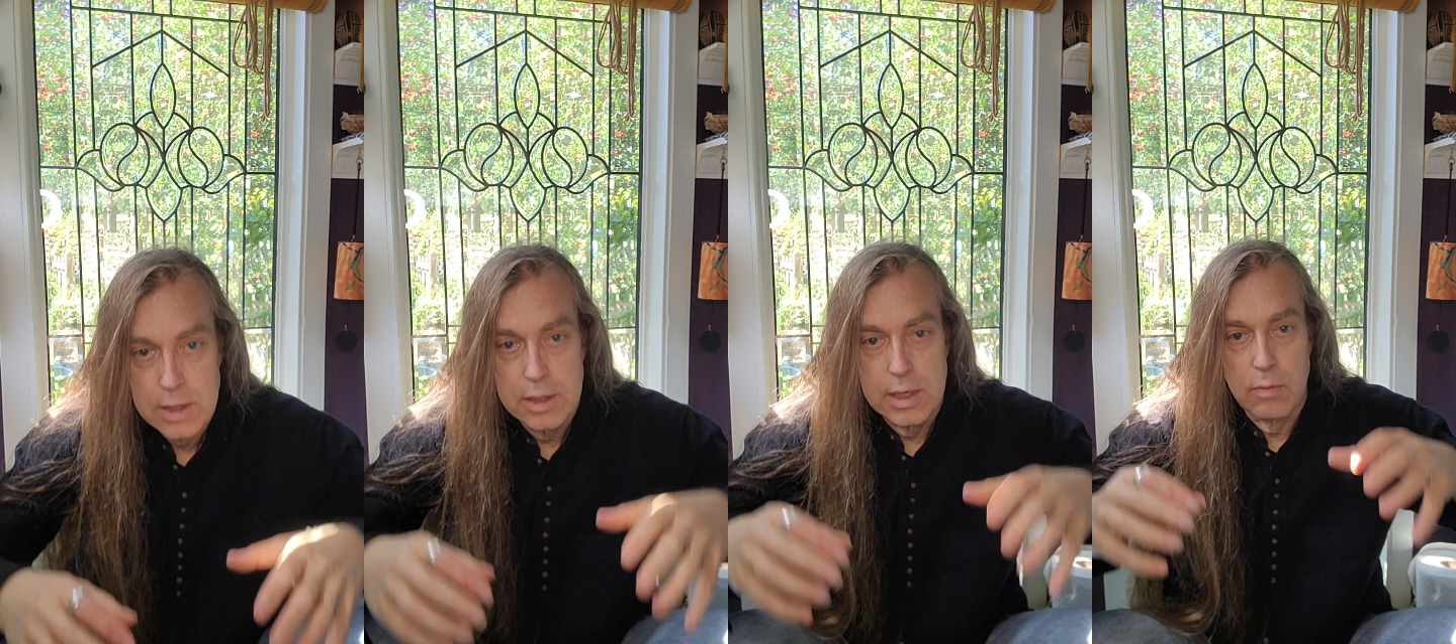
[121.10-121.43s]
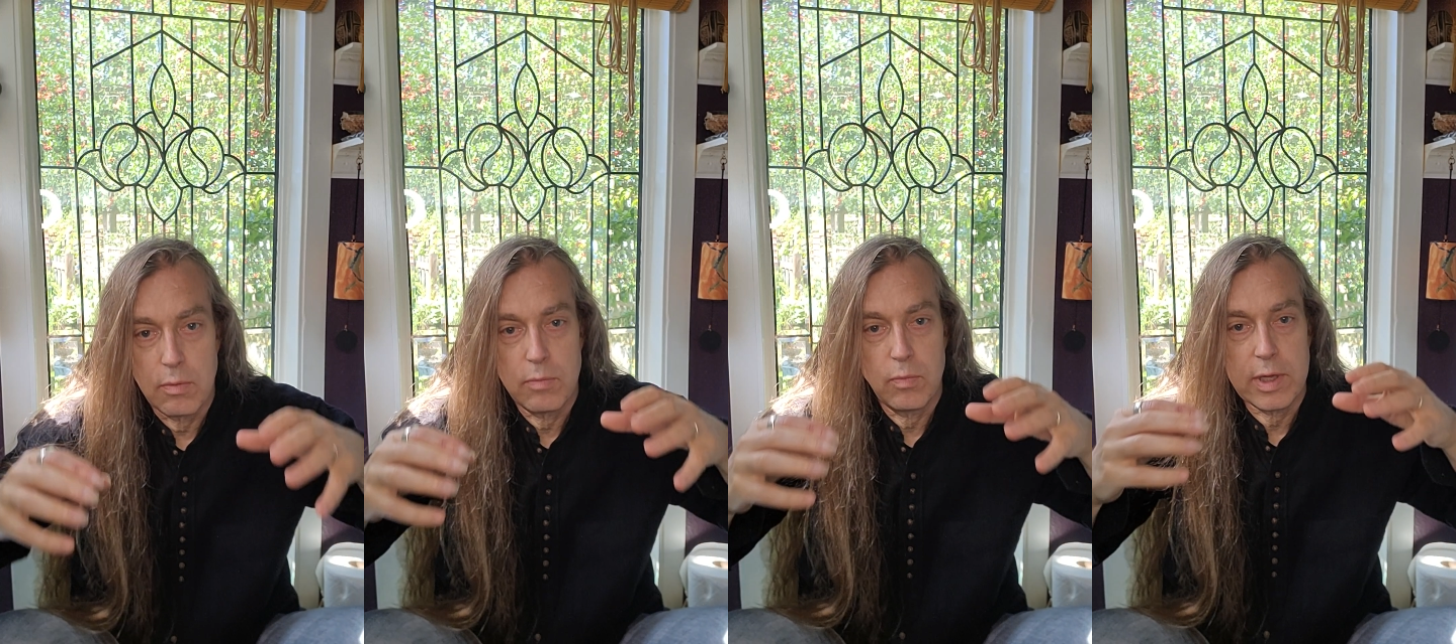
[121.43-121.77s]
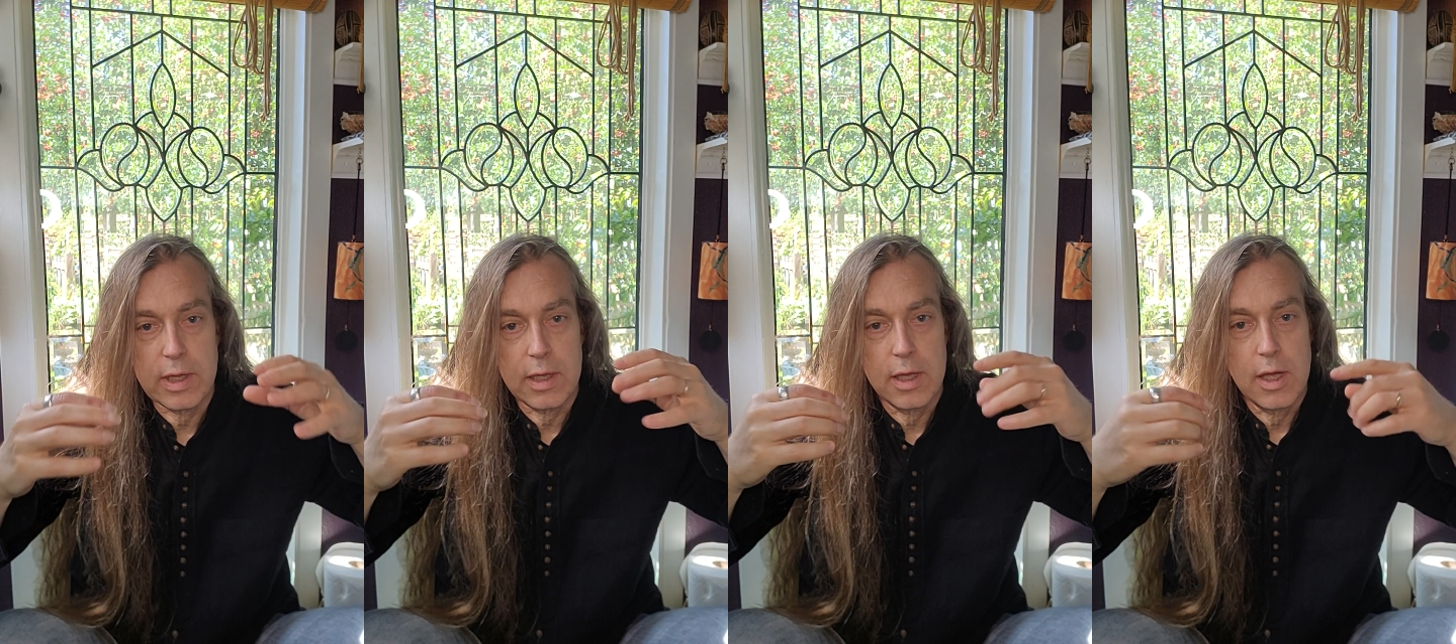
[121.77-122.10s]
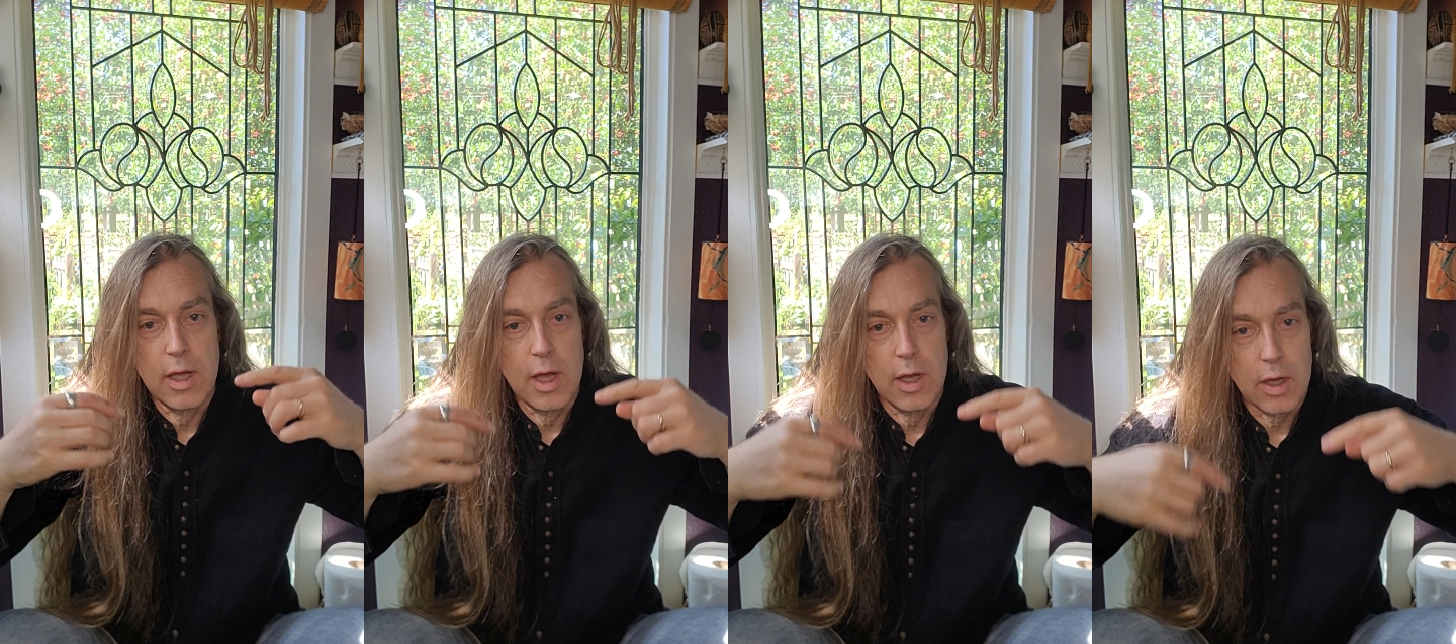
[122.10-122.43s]
Now, when we
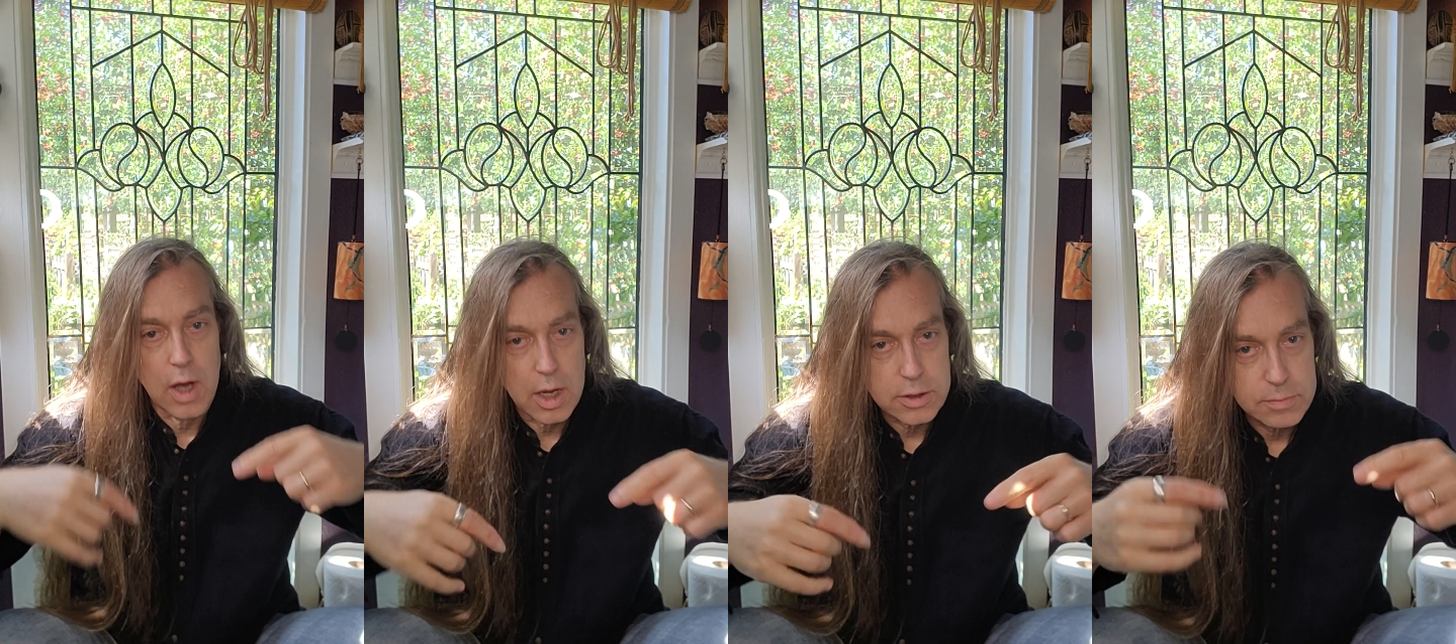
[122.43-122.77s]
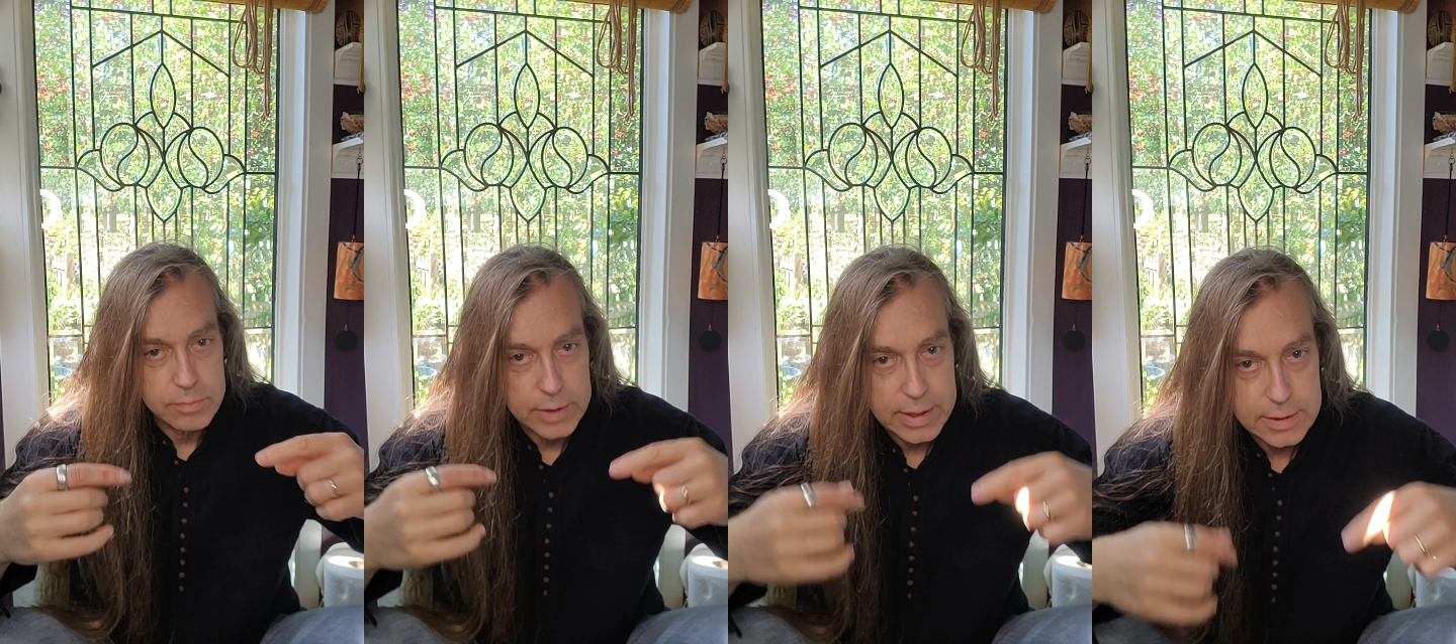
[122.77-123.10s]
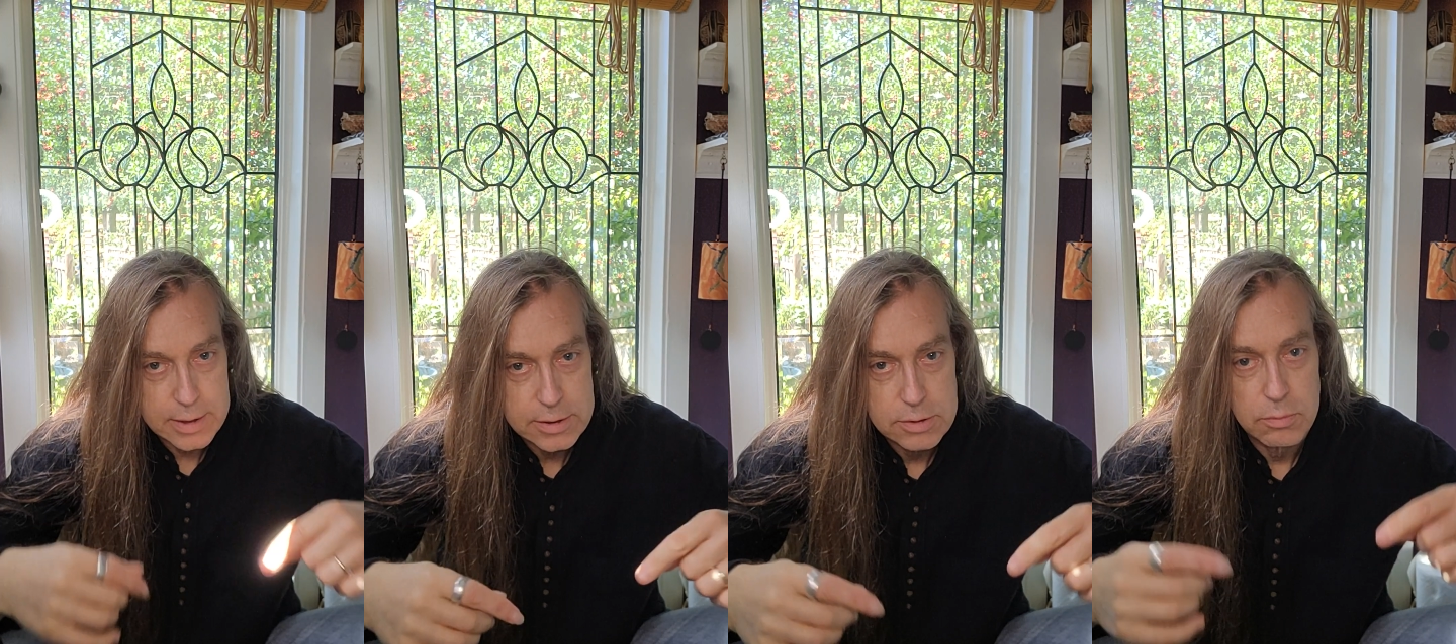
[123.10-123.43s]
contemplate this,